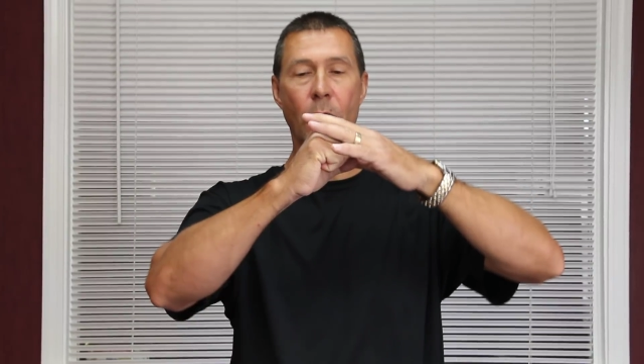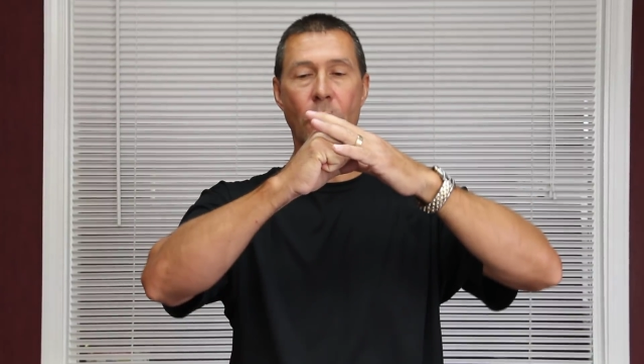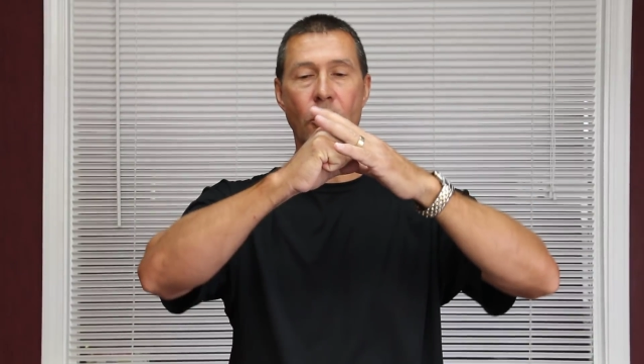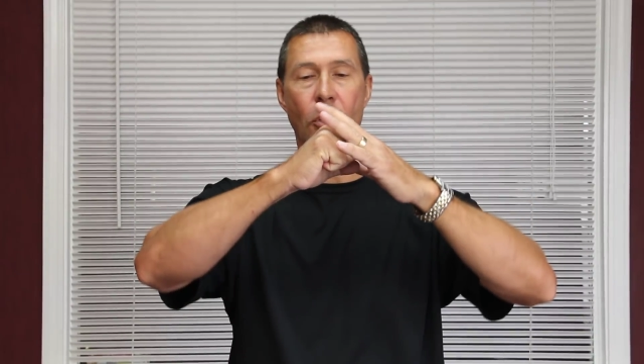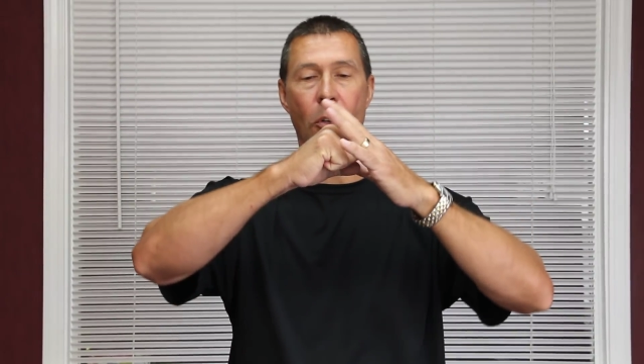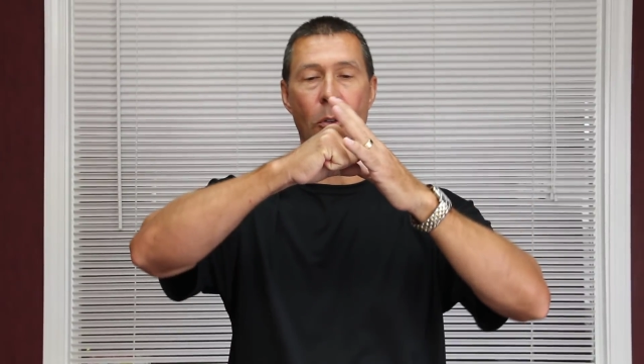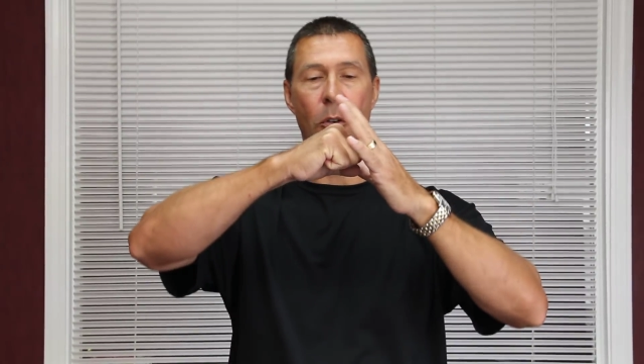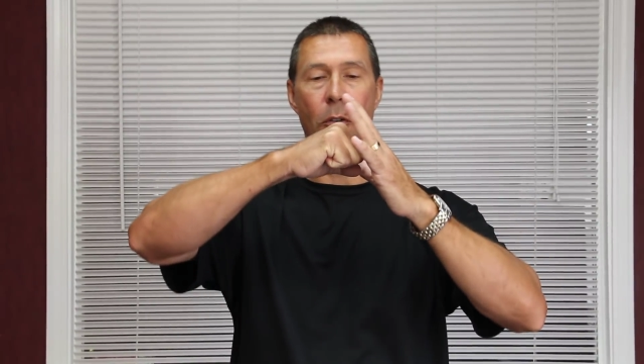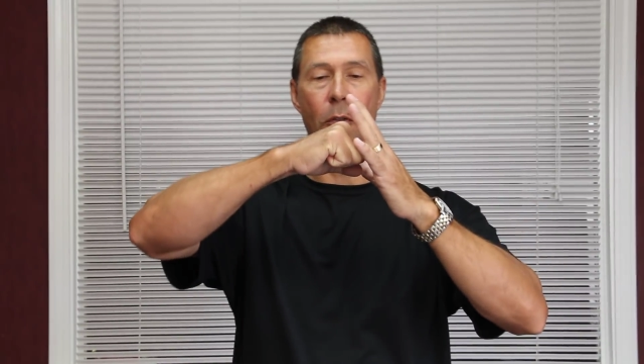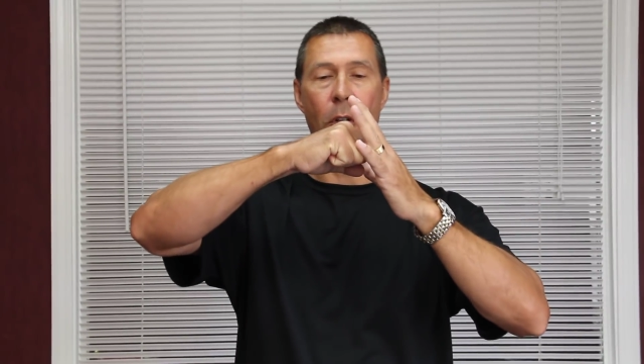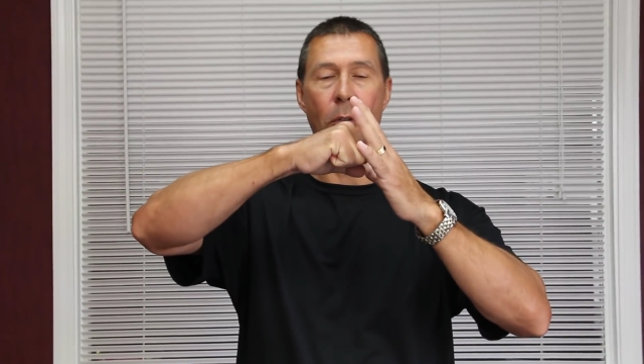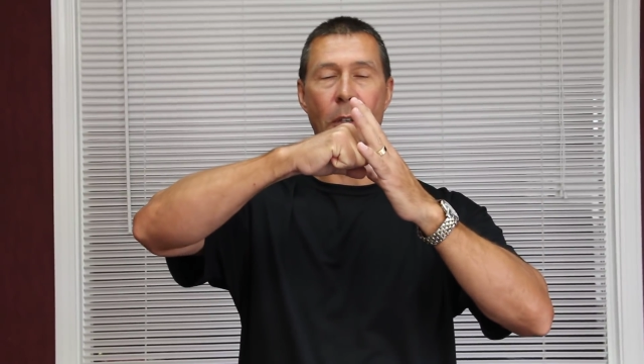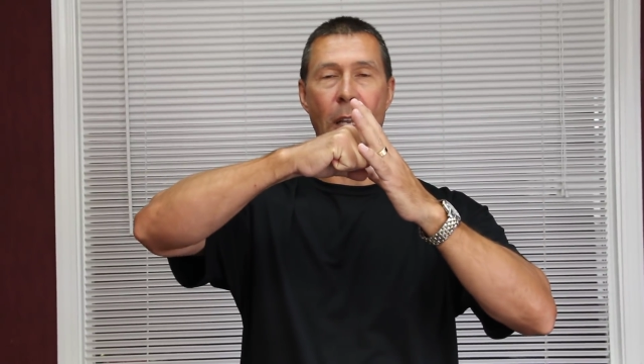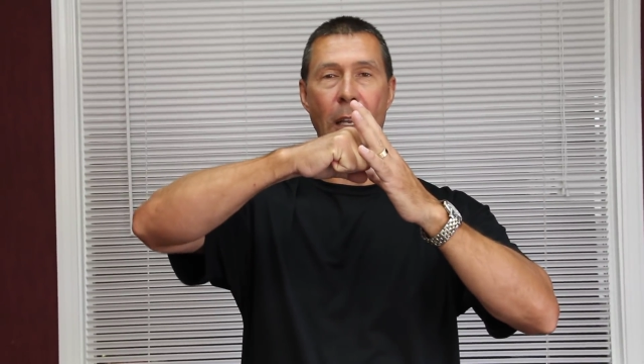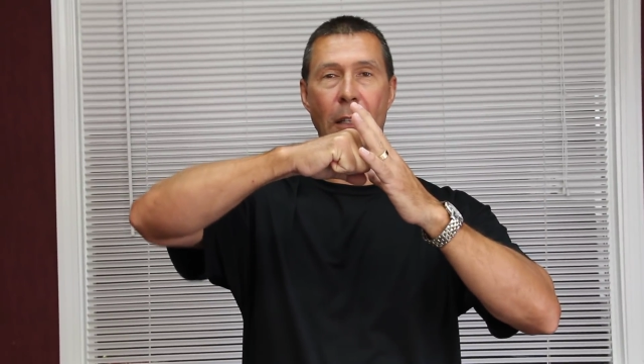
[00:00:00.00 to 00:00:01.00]
your shoulder
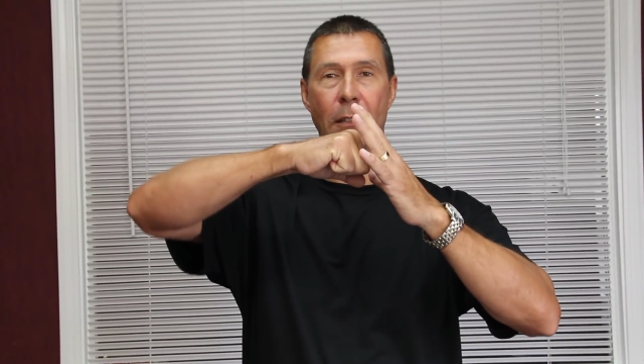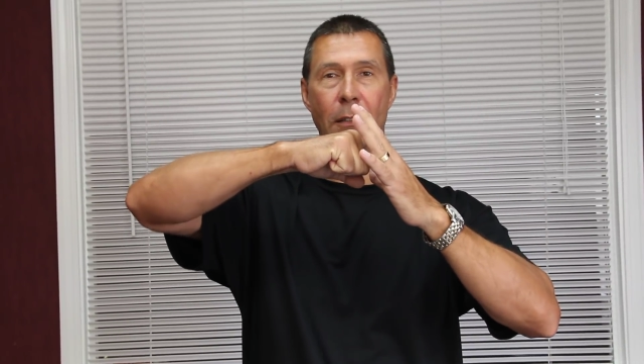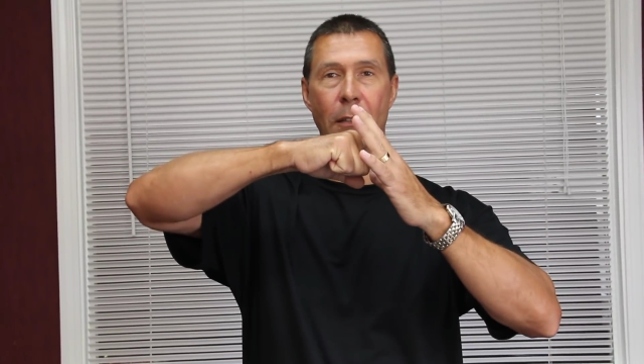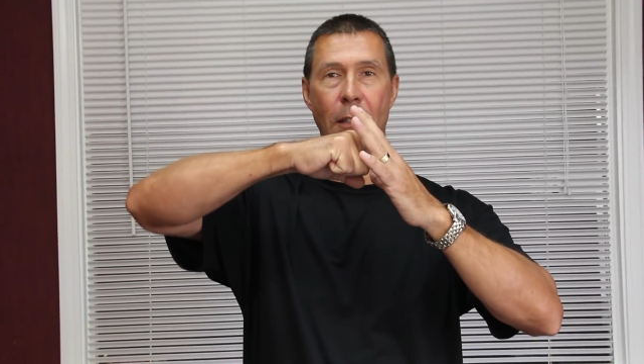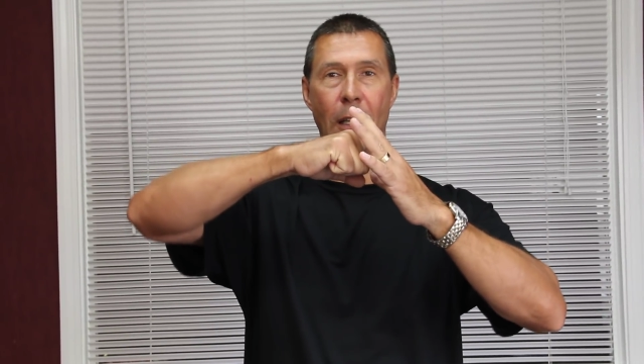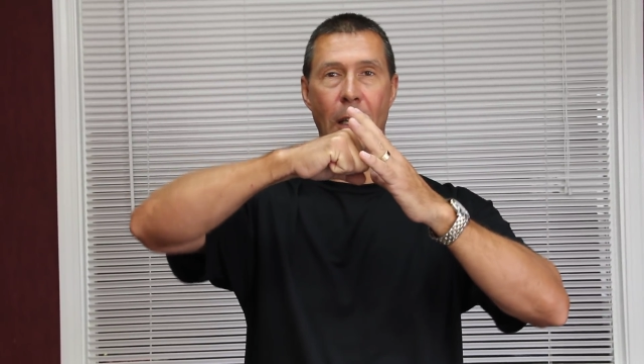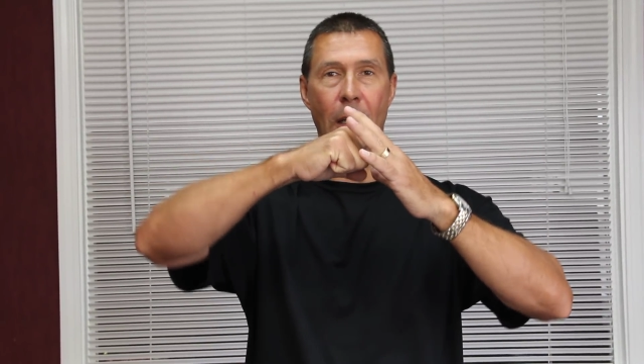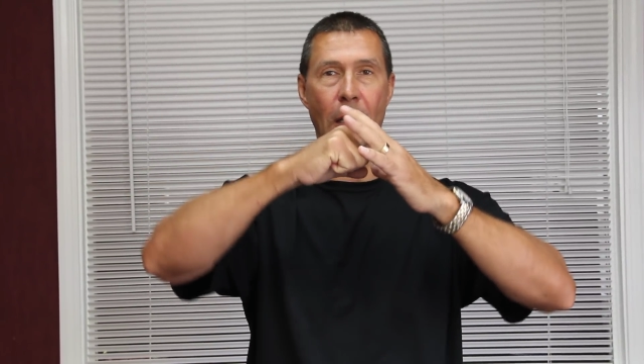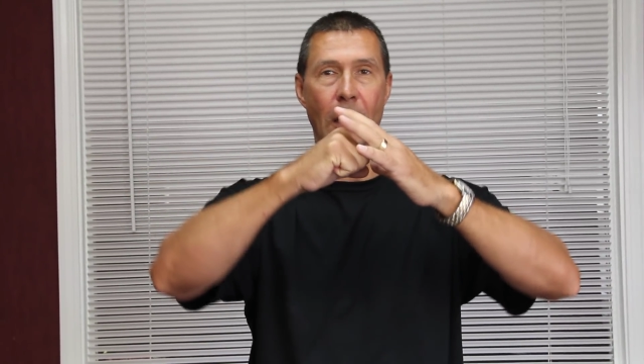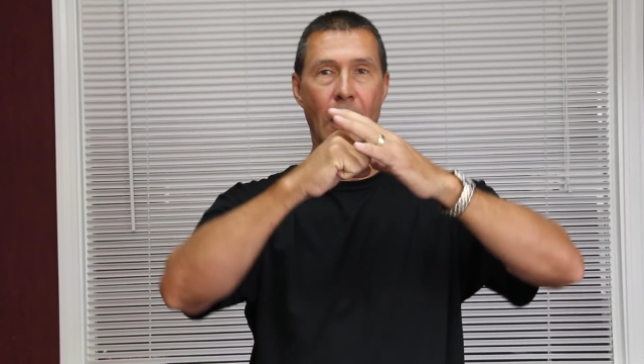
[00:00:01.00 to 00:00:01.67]
rotates and it